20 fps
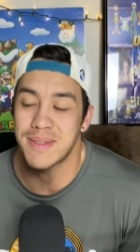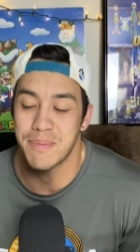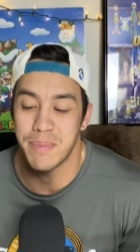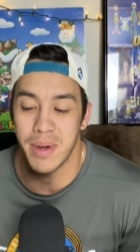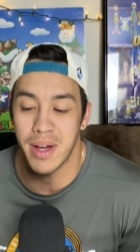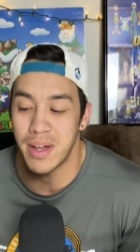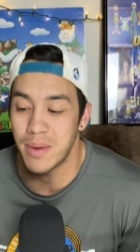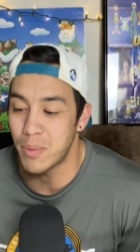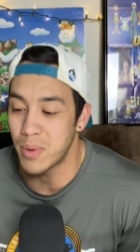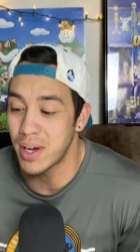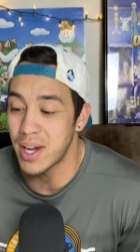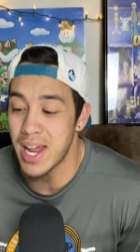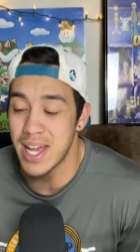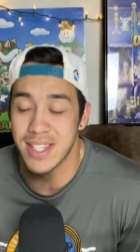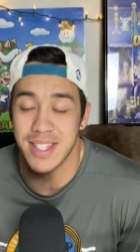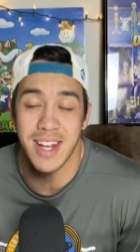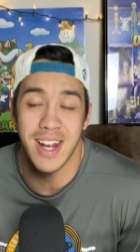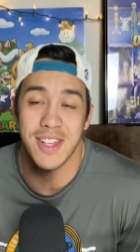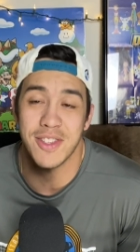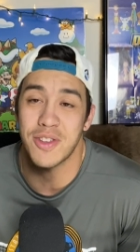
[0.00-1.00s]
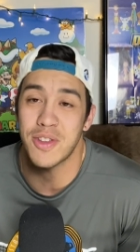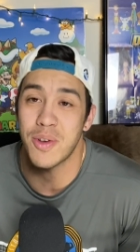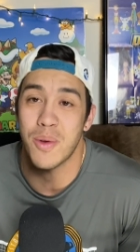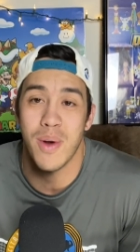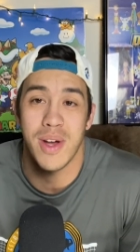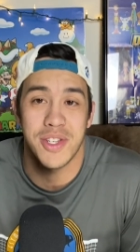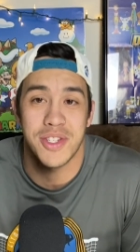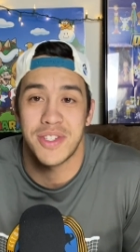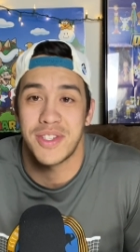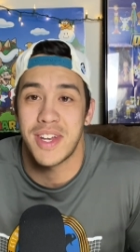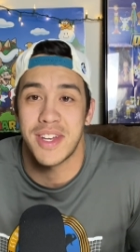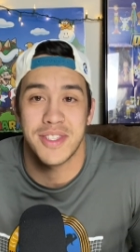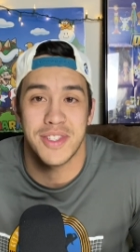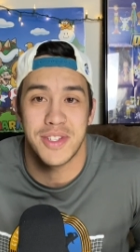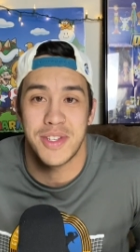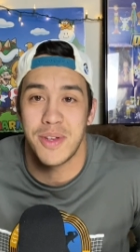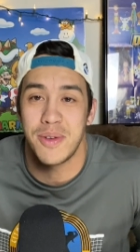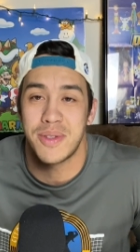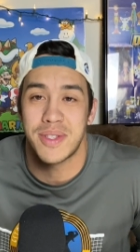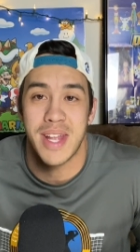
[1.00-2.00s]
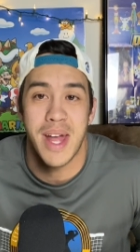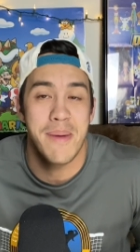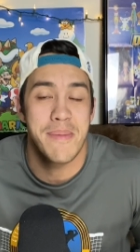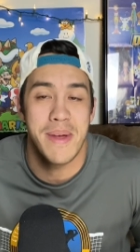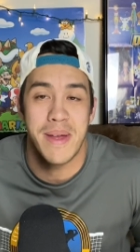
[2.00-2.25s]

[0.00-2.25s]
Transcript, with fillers: but we're gonna ask and answer the question, does it two-step?